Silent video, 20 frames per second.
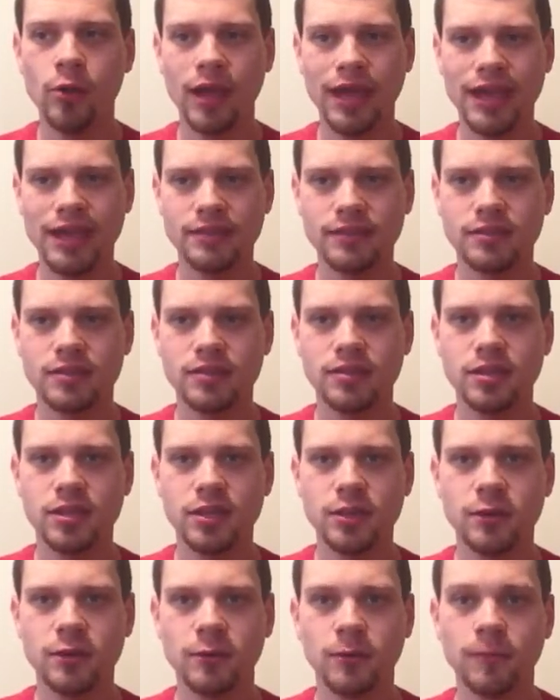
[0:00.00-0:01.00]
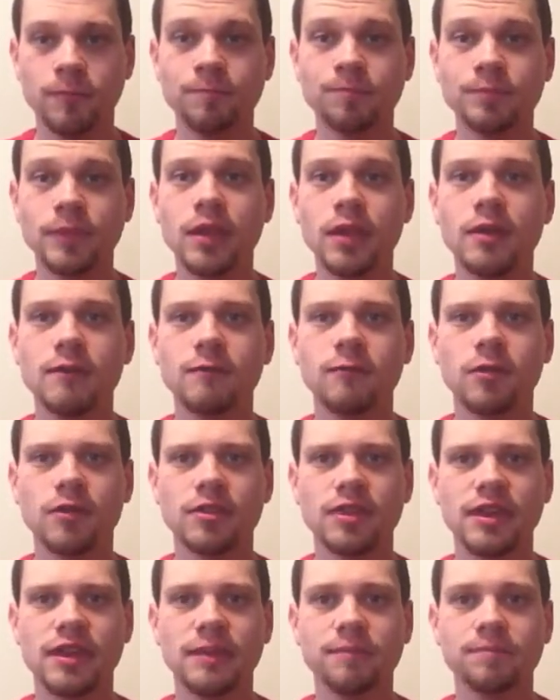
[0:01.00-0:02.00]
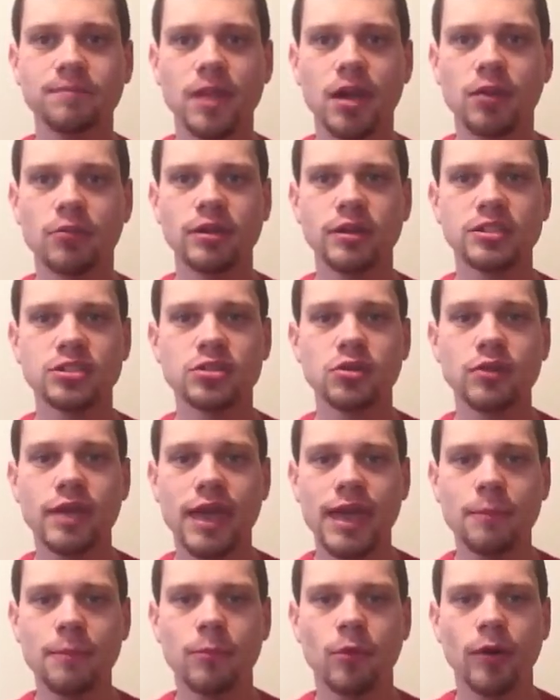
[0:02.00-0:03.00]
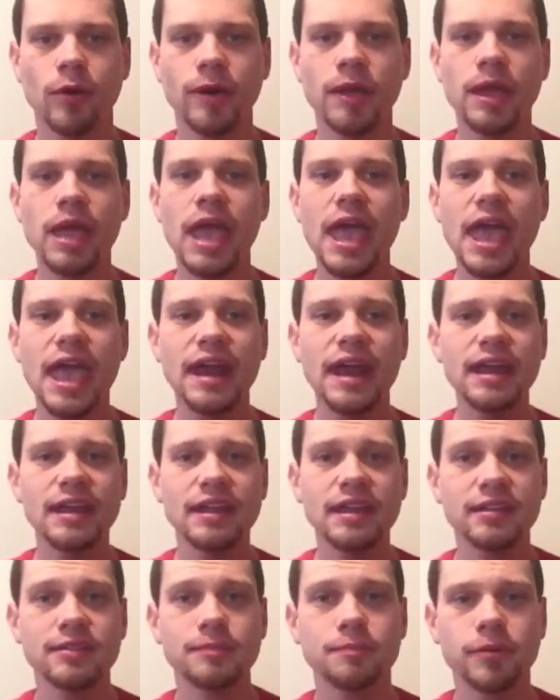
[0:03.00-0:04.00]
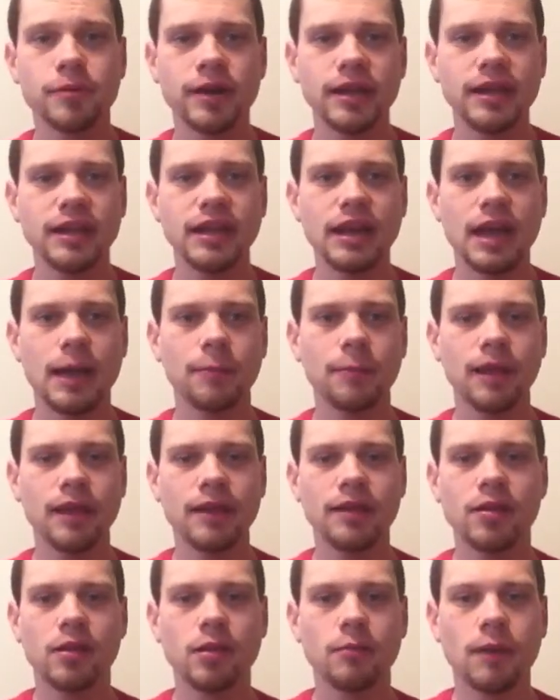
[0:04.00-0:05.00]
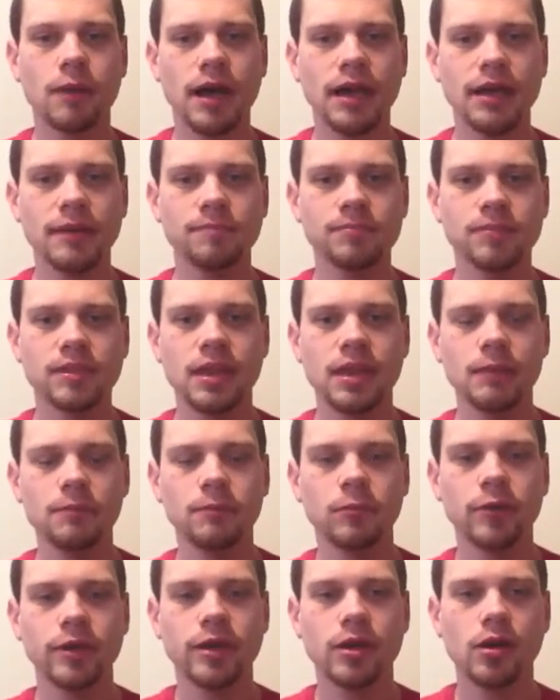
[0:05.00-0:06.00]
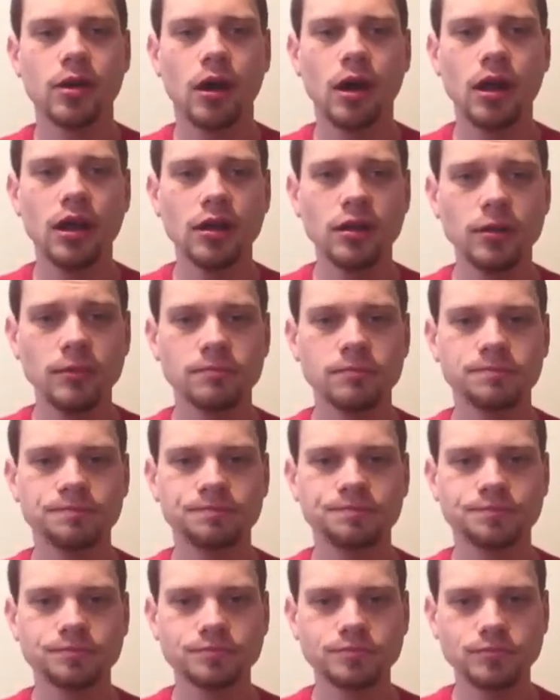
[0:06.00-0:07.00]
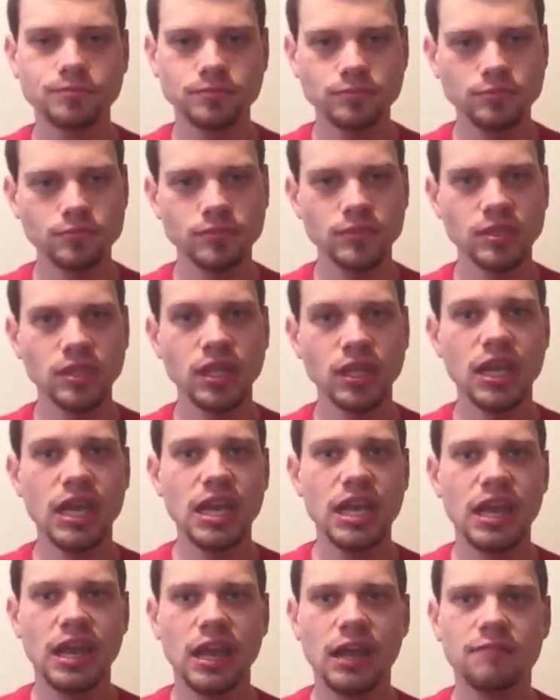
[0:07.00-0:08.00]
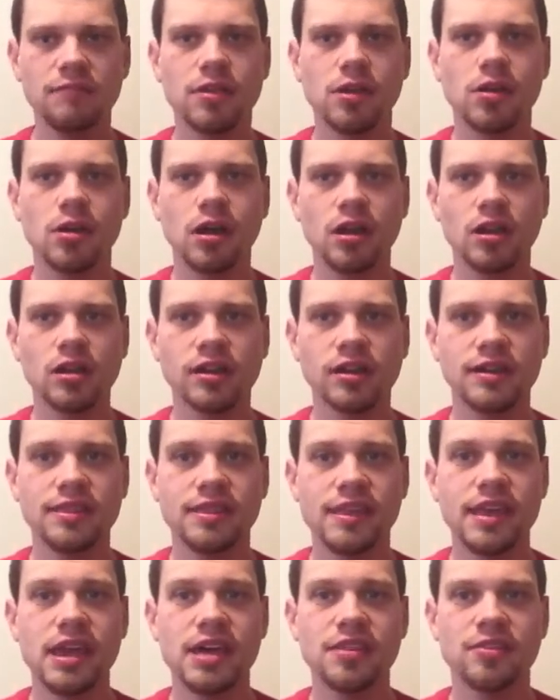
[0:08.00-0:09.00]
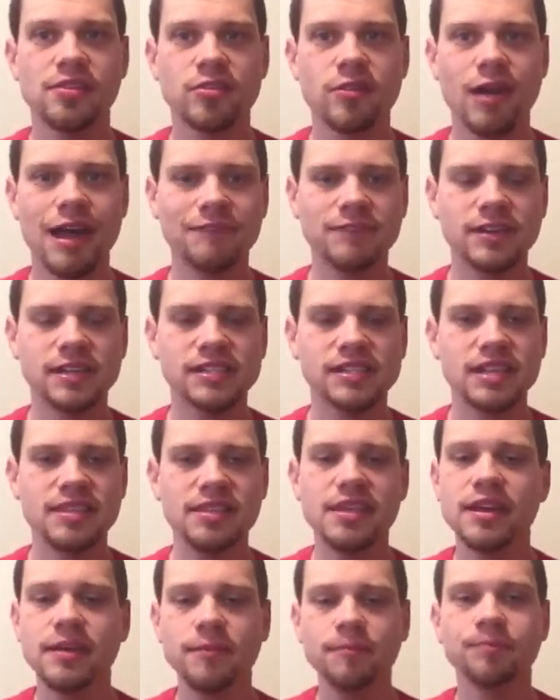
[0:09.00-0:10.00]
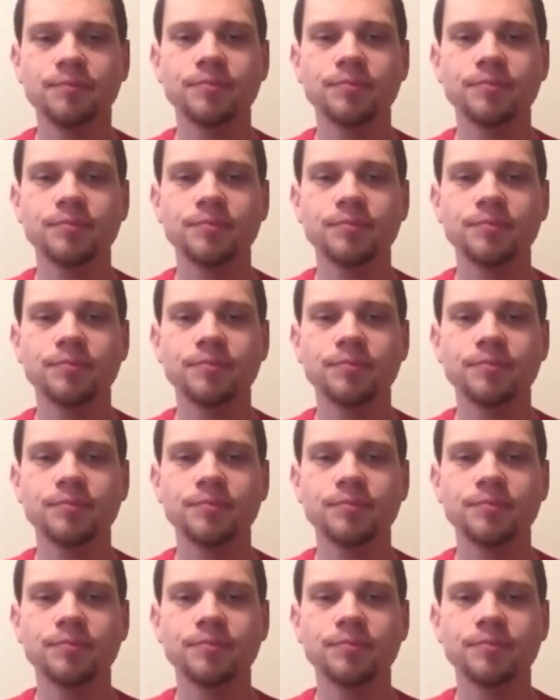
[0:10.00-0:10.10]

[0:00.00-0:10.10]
Land 2 for the original Game Boy. And it is pretty neat. I played it on my Game Boy Color. Love the color and the other graphics in there.